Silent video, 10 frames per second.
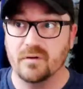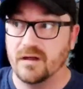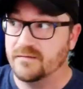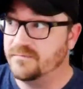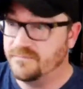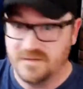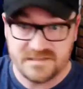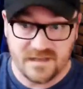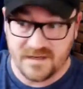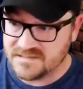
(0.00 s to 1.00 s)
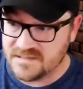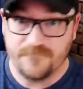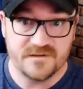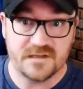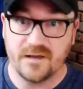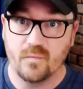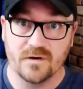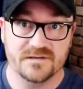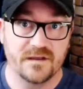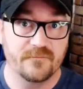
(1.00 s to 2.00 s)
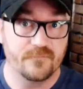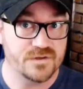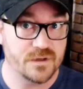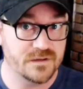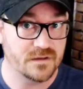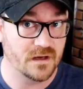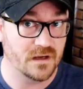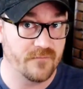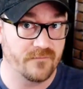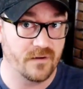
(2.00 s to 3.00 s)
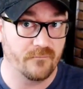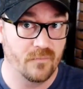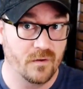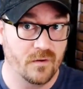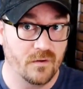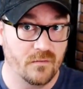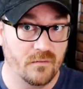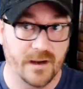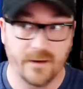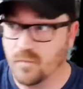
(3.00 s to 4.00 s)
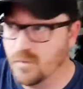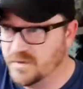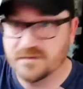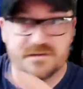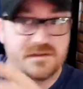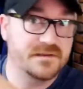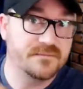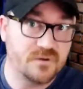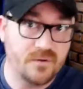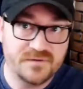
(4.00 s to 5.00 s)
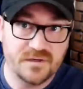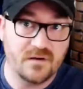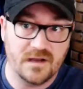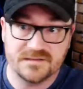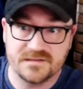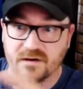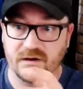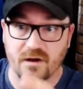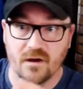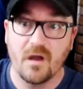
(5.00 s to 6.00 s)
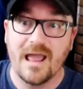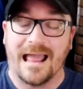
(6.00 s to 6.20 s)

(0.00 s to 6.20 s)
of this kind of stuff is like where's the infrastructure going to come from right? Where's the subscription cost going to go?